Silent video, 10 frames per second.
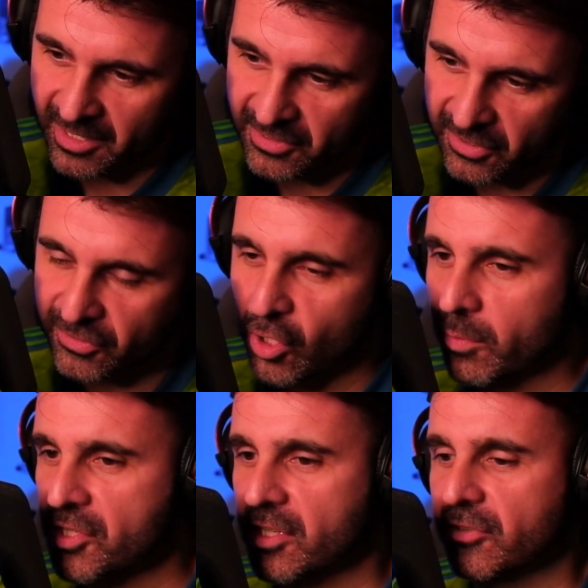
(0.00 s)
It's just so
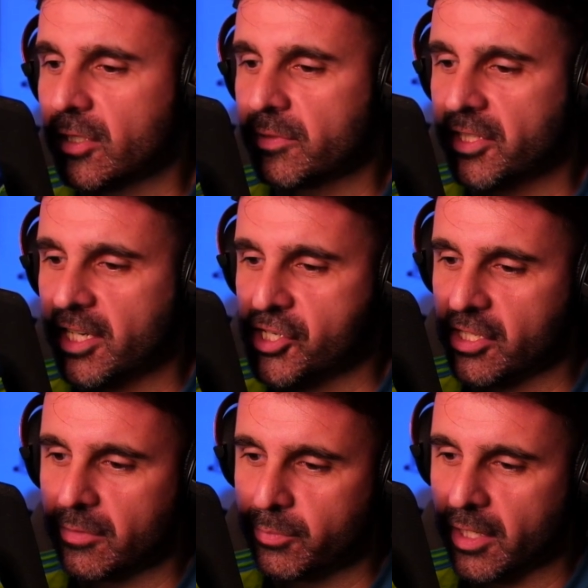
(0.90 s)
much
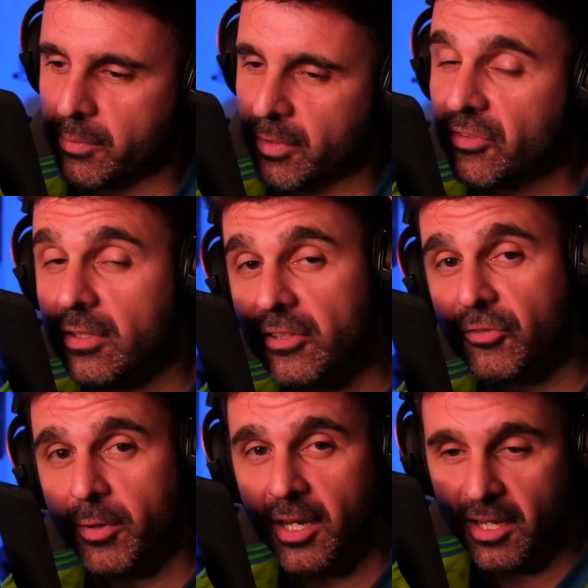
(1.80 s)
interpretation. But musically
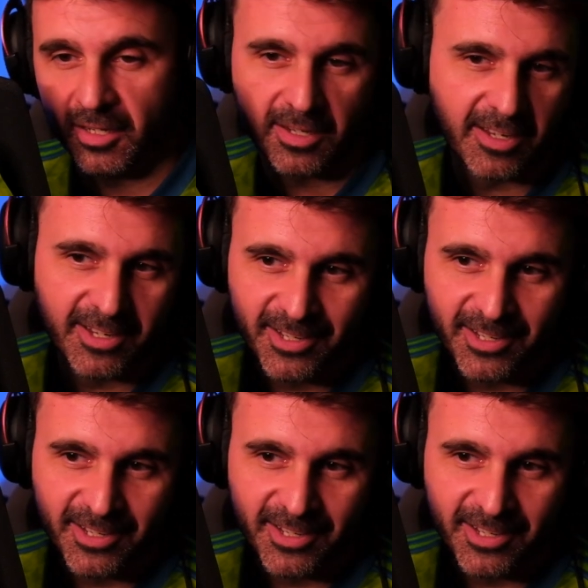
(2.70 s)
speaking,